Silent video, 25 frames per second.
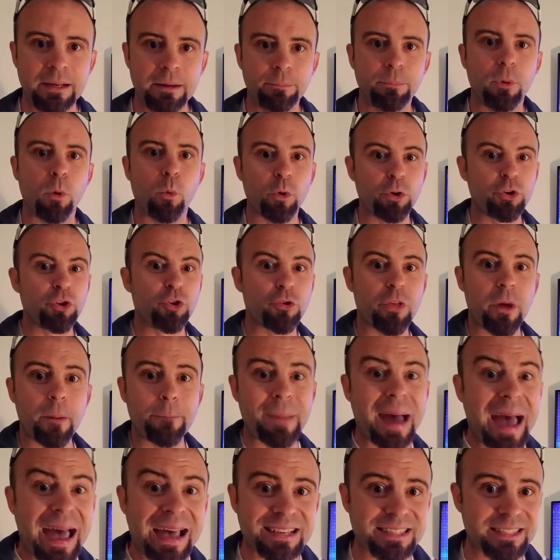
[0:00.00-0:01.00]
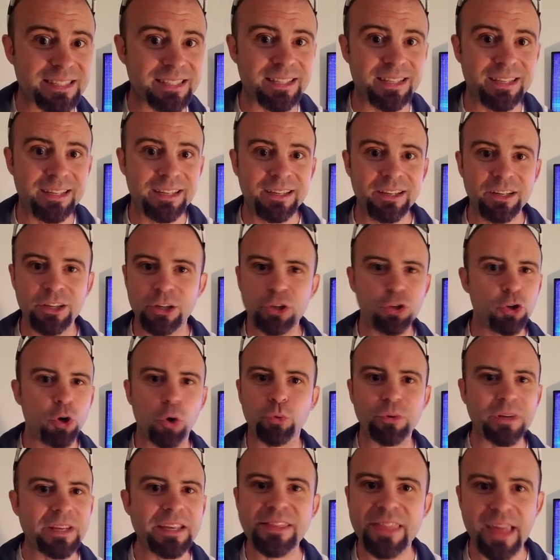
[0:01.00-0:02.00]
But when you're the best, you
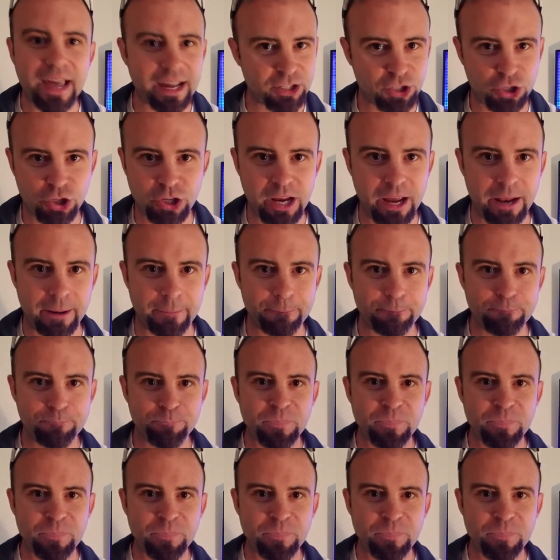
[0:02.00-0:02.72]
don't need that shit.